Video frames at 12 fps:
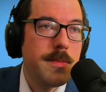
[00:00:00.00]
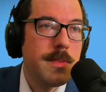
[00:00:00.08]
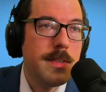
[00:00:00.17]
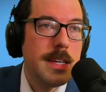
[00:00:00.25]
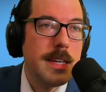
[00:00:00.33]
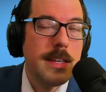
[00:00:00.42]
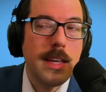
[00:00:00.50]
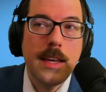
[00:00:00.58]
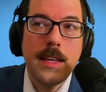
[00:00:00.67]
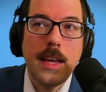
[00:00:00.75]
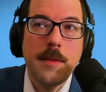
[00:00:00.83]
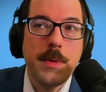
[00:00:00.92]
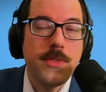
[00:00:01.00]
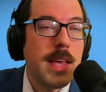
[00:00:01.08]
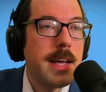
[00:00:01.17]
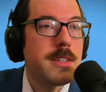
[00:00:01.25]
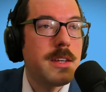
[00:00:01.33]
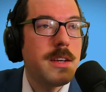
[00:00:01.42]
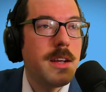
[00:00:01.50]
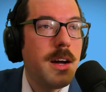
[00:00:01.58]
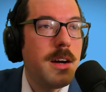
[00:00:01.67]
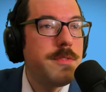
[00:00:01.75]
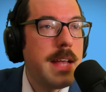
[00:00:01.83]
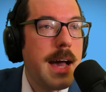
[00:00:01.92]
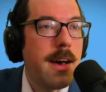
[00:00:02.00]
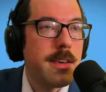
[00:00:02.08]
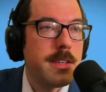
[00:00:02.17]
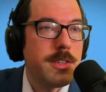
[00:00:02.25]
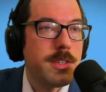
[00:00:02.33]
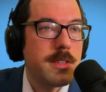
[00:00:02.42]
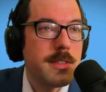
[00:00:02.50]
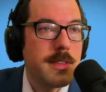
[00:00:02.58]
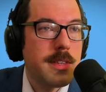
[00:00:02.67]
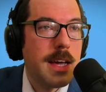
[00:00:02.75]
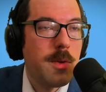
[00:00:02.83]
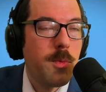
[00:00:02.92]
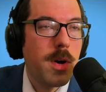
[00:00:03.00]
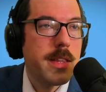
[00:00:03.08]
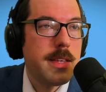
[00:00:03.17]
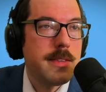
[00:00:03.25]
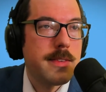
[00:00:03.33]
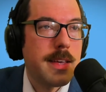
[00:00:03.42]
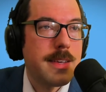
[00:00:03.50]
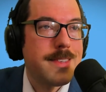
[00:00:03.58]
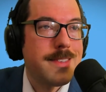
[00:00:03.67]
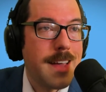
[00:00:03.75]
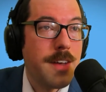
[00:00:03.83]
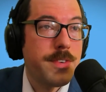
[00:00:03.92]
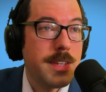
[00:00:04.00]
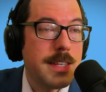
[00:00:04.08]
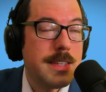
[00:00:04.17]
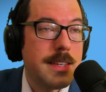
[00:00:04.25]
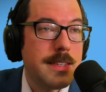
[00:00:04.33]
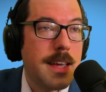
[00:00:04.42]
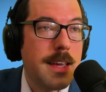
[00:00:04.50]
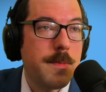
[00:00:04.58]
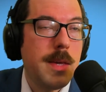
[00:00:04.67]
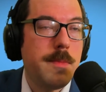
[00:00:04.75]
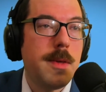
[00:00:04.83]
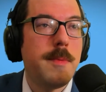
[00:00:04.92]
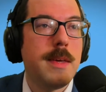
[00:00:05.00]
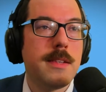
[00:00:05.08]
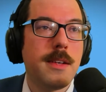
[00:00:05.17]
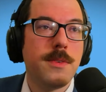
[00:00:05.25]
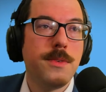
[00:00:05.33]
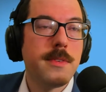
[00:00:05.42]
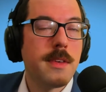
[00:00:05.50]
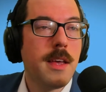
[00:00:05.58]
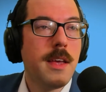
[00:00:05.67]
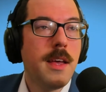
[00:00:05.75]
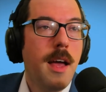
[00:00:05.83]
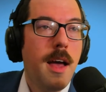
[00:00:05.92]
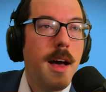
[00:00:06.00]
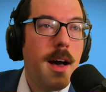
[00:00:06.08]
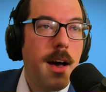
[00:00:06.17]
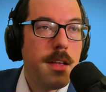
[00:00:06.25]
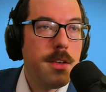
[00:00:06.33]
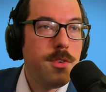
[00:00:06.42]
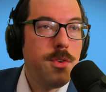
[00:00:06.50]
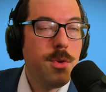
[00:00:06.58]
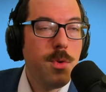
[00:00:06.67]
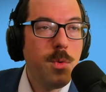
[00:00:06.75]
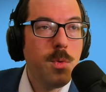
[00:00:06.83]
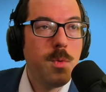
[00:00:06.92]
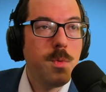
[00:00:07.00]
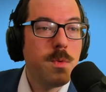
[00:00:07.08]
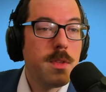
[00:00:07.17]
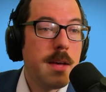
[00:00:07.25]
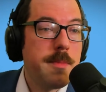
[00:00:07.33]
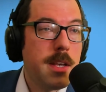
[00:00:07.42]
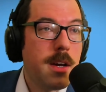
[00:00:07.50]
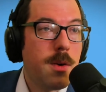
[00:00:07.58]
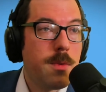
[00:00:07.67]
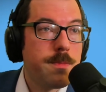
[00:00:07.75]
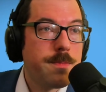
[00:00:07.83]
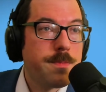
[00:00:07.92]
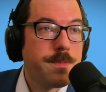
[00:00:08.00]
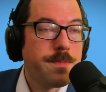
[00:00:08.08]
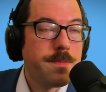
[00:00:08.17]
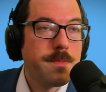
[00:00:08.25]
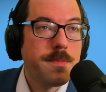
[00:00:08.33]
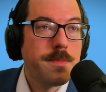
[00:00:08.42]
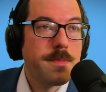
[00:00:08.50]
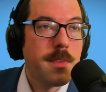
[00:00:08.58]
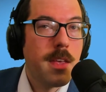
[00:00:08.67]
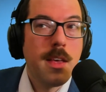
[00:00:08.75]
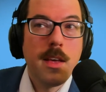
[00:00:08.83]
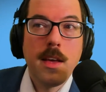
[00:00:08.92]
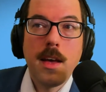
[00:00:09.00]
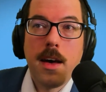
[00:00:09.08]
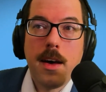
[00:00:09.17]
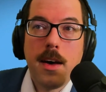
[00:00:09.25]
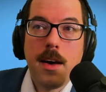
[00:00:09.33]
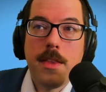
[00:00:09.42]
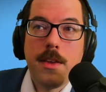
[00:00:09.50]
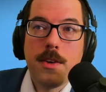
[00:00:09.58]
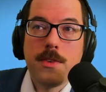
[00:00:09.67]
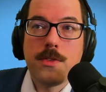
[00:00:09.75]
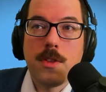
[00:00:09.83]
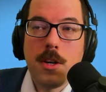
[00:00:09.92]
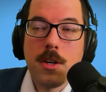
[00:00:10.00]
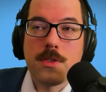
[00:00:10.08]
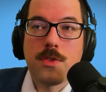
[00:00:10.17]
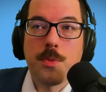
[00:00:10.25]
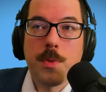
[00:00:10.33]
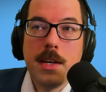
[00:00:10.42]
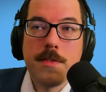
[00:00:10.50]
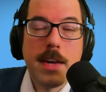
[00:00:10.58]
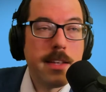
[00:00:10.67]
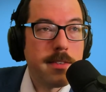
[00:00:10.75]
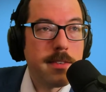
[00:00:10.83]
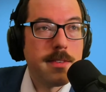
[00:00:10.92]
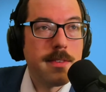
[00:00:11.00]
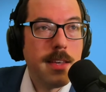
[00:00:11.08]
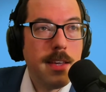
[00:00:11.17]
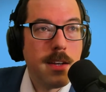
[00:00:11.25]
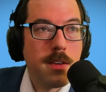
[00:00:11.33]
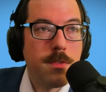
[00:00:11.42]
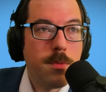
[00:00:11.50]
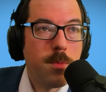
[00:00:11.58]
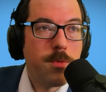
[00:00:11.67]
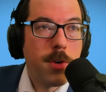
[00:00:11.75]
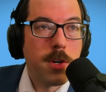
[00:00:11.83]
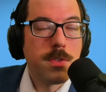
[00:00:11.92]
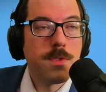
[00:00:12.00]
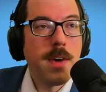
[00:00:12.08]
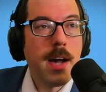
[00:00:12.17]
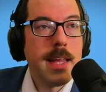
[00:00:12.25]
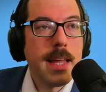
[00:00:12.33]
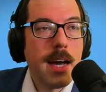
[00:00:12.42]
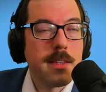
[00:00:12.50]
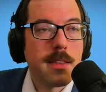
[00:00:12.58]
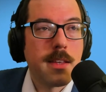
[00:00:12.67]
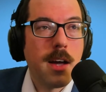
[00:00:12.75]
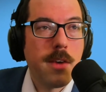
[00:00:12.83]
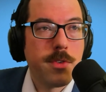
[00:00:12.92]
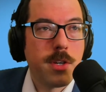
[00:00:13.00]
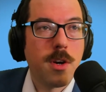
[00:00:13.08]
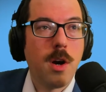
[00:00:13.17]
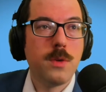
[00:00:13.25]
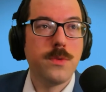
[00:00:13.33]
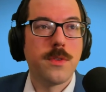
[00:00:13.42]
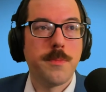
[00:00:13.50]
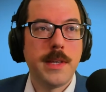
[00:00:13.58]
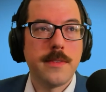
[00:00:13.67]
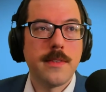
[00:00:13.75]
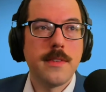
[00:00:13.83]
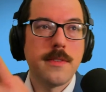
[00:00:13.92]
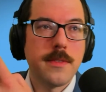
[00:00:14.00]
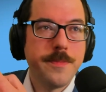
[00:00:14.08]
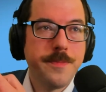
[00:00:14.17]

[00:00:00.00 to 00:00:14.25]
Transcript: in possession of knowledge that one of these things definitely did take PPP loans, do let me know. There's 3 events here. First, finding out that the governor owns a business.